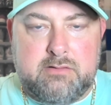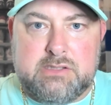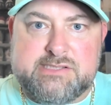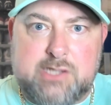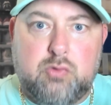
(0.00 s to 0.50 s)

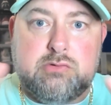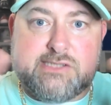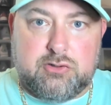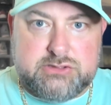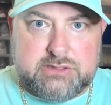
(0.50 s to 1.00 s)
soul
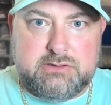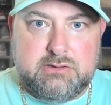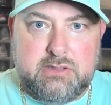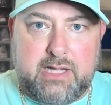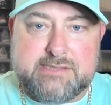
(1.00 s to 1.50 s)
searching,
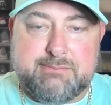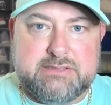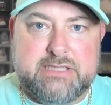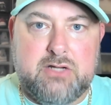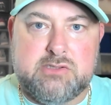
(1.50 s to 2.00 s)
as my
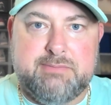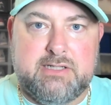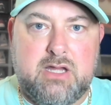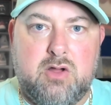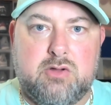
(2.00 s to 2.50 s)
channel's been
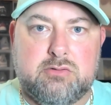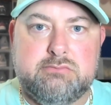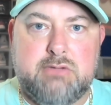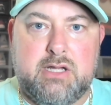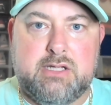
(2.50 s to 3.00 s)
called
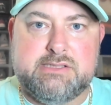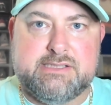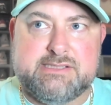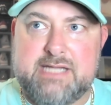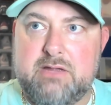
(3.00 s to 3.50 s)

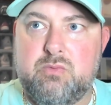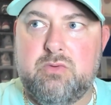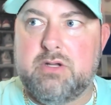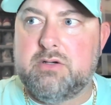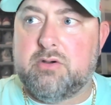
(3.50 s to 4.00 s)
since day
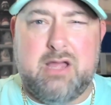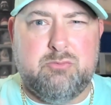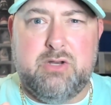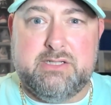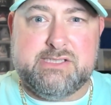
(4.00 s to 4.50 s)
one, or not
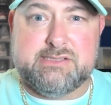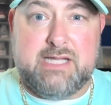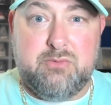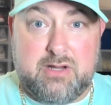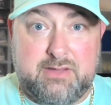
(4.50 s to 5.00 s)
really since
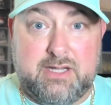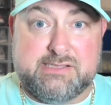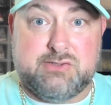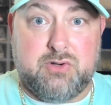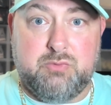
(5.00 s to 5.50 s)
day one. I think I
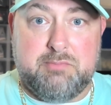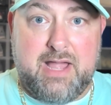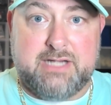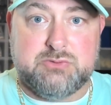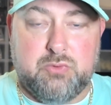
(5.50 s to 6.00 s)
started with
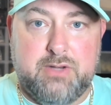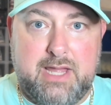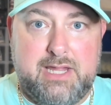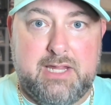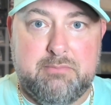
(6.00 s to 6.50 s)
my actual
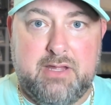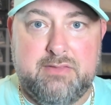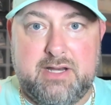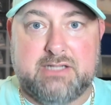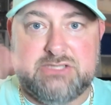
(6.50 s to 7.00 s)
name and
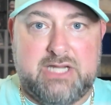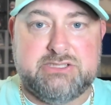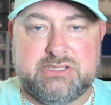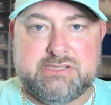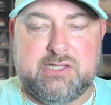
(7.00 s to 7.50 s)
then I
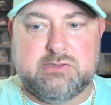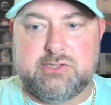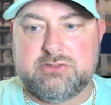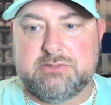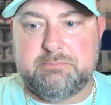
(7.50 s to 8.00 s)
changed it to soul
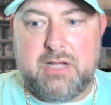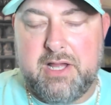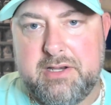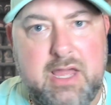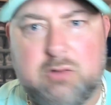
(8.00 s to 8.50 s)
searching.
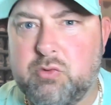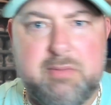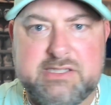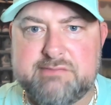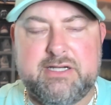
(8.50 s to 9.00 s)
But I don't want to
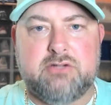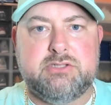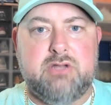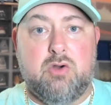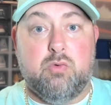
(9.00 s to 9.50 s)
make this video
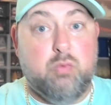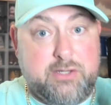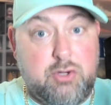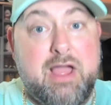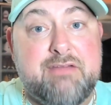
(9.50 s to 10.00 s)
too long. We
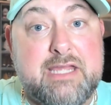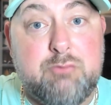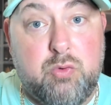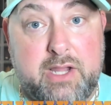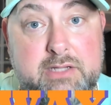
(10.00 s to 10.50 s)
do have a
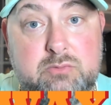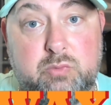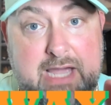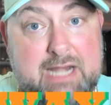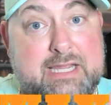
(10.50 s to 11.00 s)
giveaway.
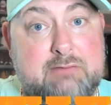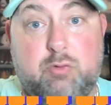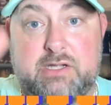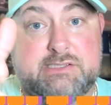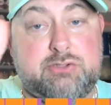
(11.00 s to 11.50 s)
We got a
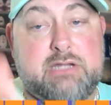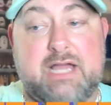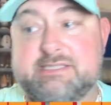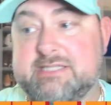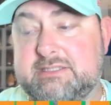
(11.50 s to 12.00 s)
giveaway. So you
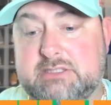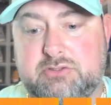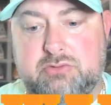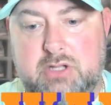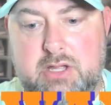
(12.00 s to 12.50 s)
guys stay
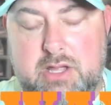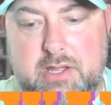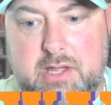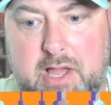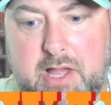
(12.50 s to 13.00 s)
tuned.
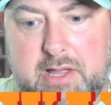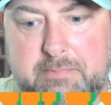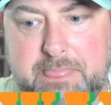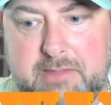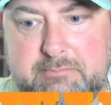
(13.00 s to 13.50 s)

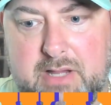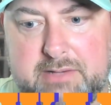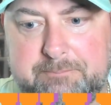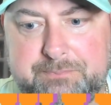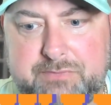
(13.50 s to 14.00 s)
But
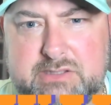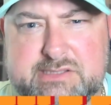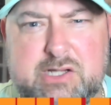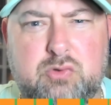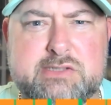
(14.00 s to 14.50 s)

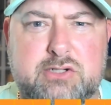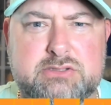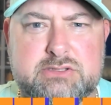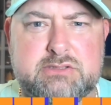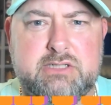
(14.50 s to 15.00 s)
soul
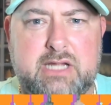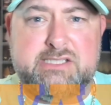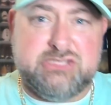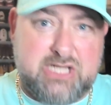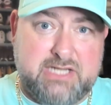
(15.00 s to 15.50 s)
searching is
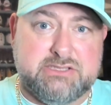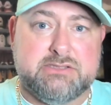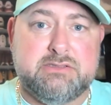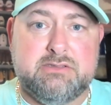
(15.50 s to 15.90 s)
changing.